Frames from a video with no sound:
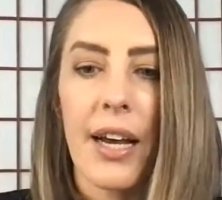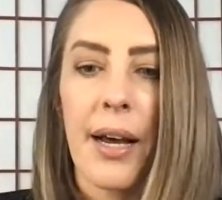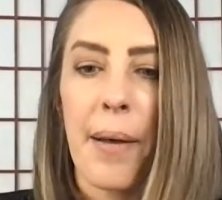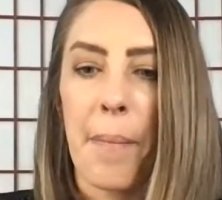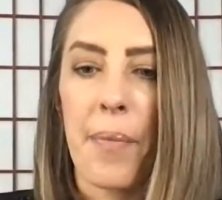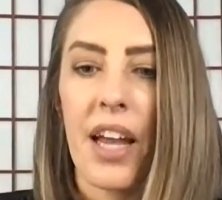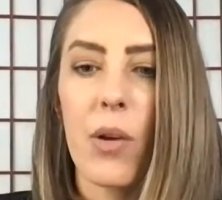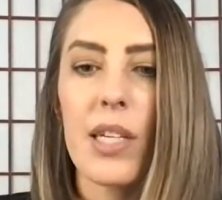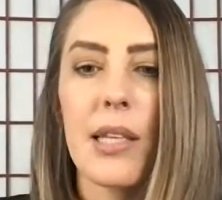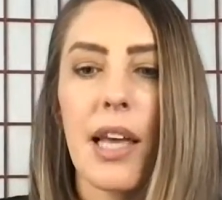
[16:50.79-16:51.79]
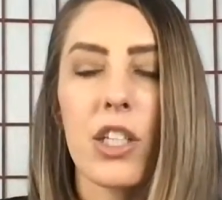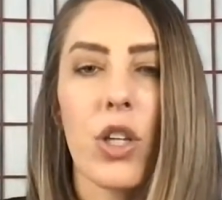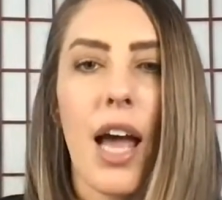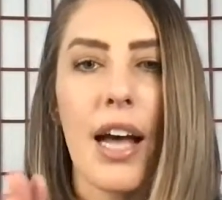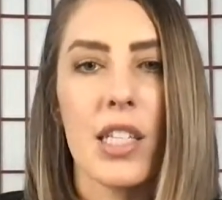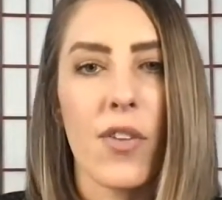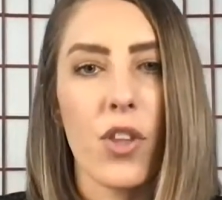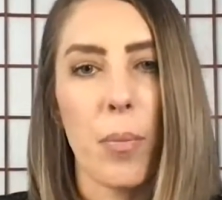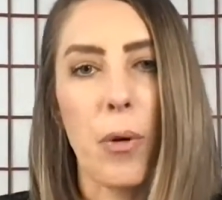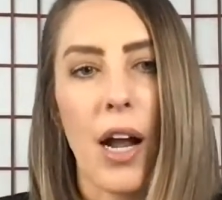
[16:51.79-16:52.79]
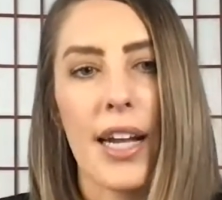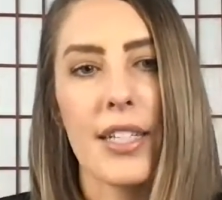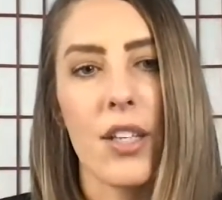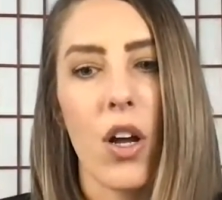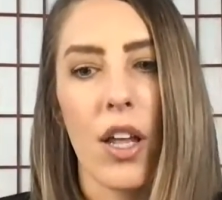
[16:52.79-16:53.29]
I always like to ask for the price,